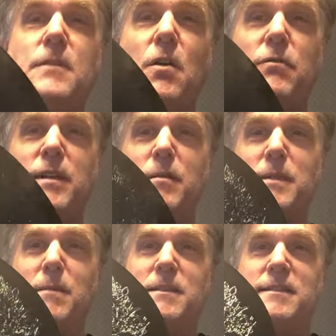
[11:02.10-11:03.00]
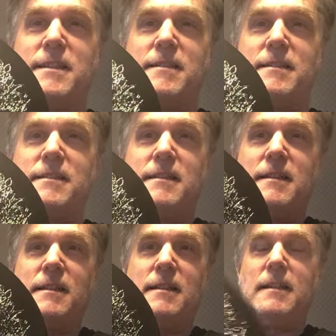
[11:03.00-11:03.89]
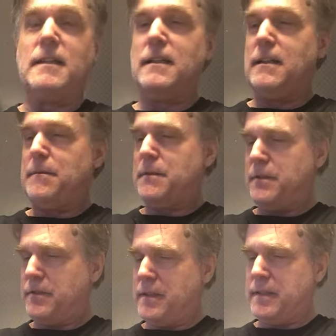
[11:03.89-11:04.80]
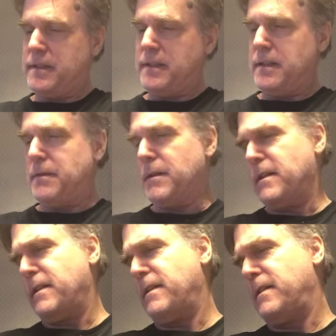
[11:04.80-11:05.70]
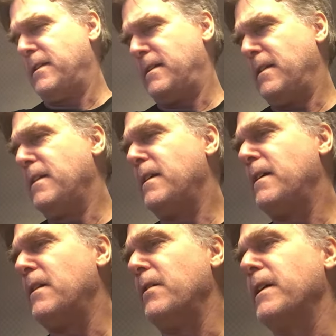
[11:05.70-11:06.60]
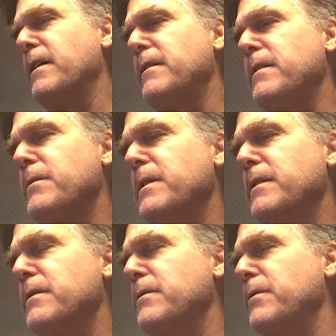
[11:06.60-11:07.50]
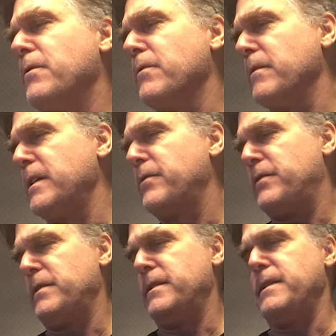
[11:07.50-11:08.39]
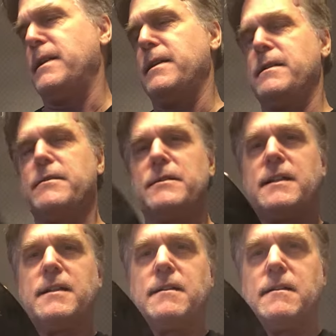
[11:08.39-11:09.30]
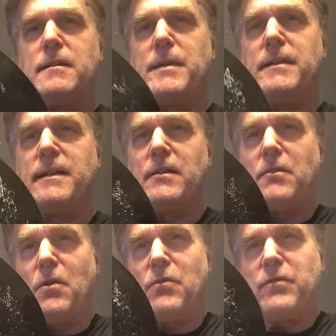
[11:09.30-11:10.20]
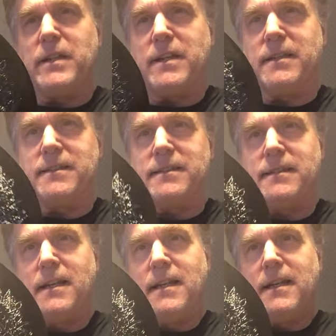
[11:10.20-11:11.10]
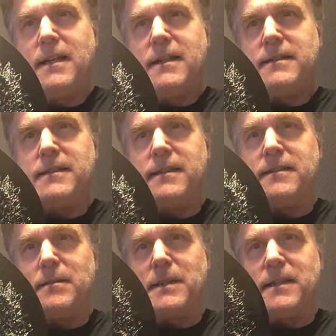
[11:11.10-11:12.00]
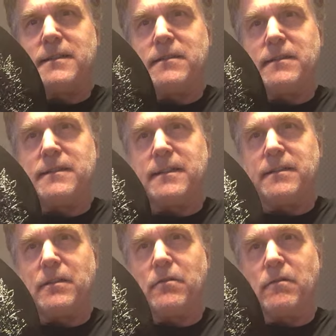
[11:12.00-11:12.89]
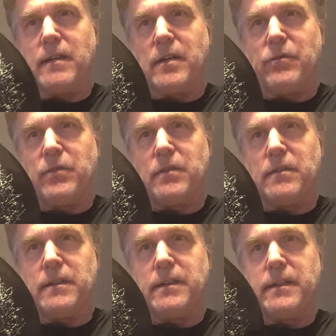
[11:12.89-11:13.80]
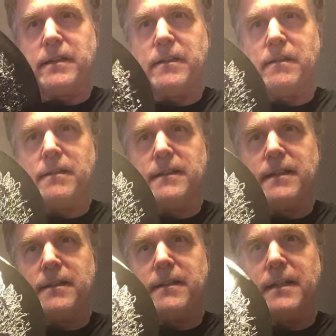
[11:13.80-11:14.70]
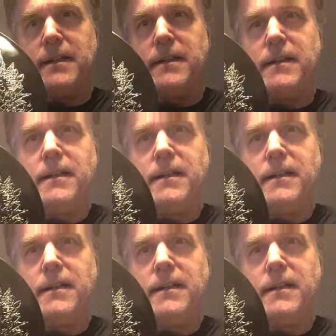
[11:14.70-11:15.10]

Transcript: Hopefully you'll be able to see this. Just trying to see. Okay, there we go. Grateful Dead. It was kind of hard to make that out. Hopefully you can see some of that. So it says grateful here and then dead